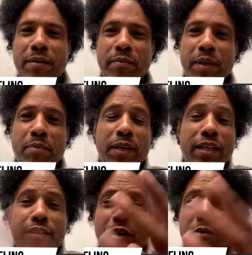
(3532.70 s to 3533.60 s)
And
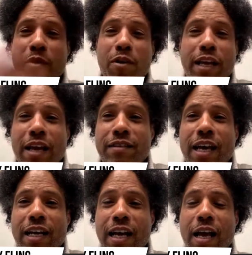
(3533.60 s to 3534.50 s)
please go to
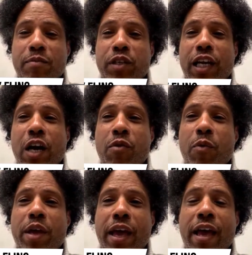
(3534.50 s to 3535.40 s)
rollingout.com. Check out what
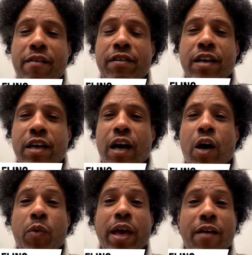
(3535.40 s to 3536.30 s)
we have.
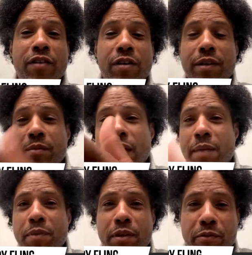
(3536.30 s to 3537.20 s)
We have, I'd
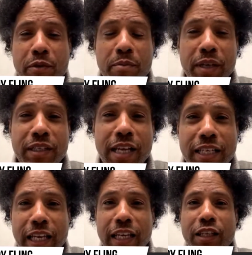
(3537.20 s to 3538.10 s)
be remiss not
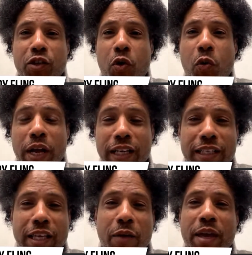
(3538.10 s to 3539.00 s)
to at least quickly
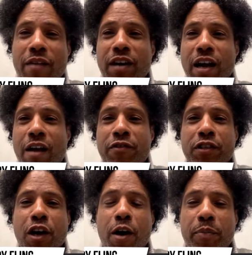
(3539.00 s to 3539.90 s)
say we have a conference
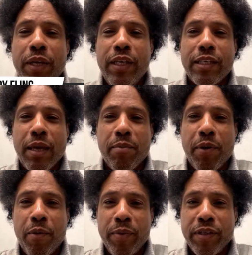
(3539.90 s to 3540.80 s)
called Peace and
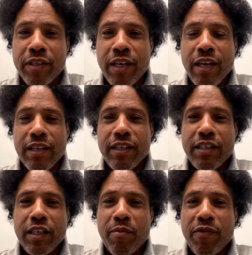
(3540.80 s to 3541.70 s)
Purpose,
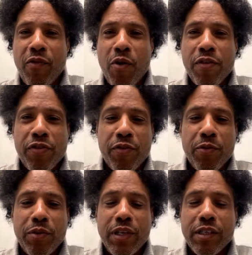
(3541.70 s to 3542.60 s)
December 4th
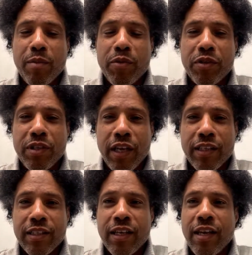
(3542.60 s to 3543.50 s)
through December
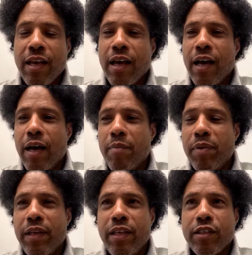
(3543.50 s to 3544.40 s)
6th.
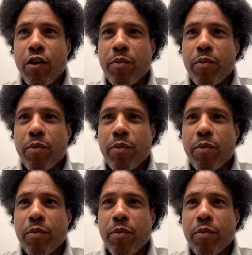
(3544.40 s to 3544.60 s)
Please go to